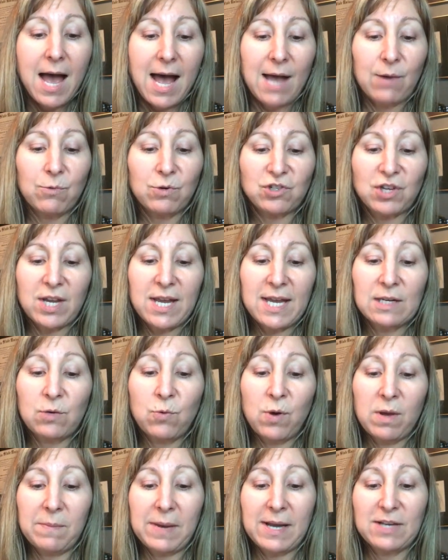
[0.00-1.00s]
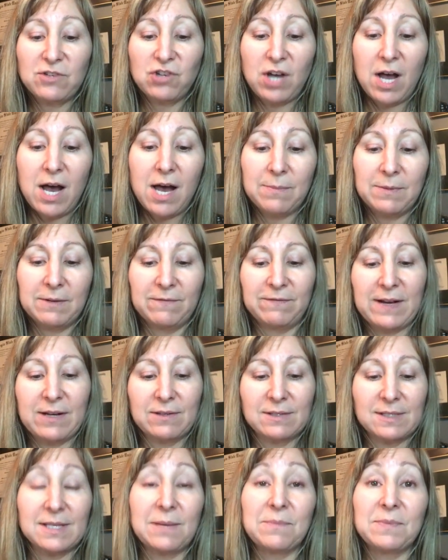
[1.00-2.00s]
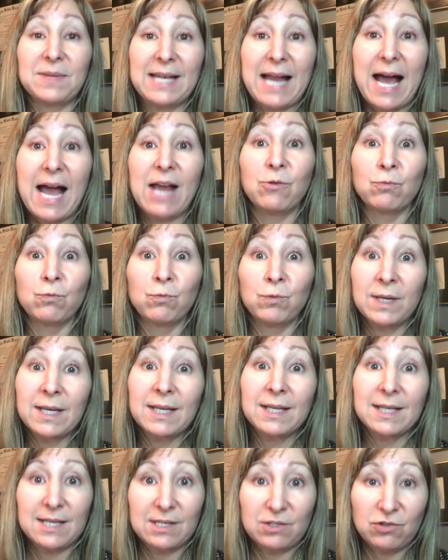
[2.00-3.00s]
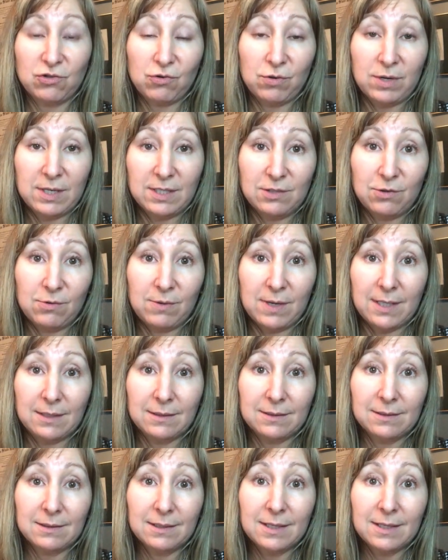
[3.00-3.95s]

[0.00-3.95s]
I wish I had quit my job and found something I really enjoyed doing.